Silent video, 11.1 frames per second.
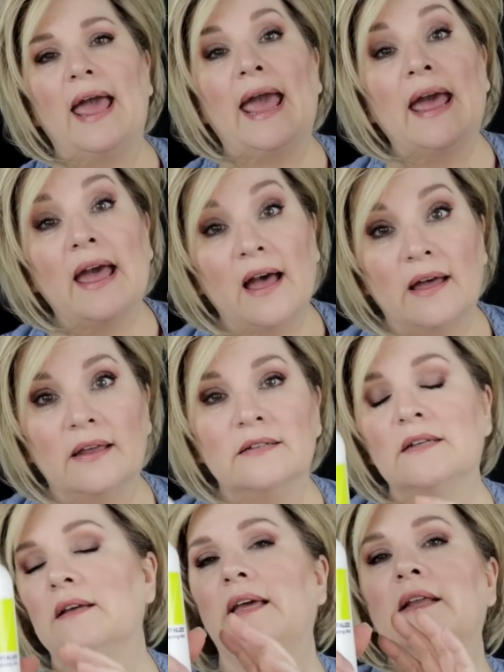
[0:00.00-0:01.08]
And
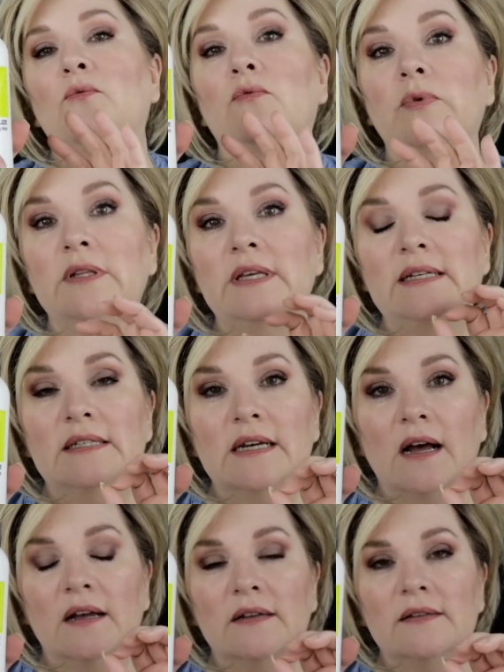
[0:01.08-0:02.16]
it really
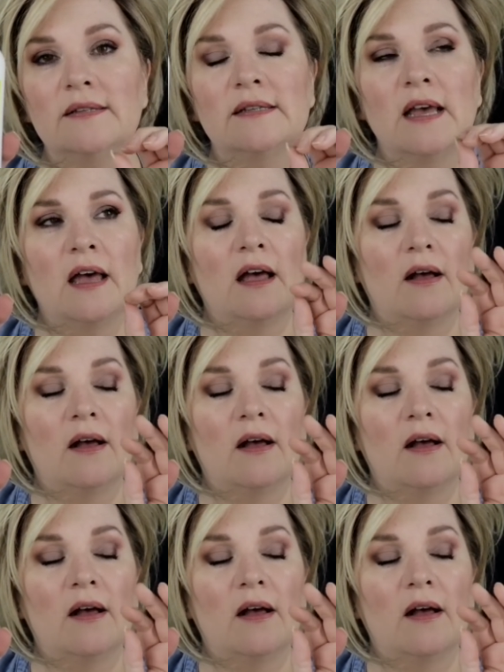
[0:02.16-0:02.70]
does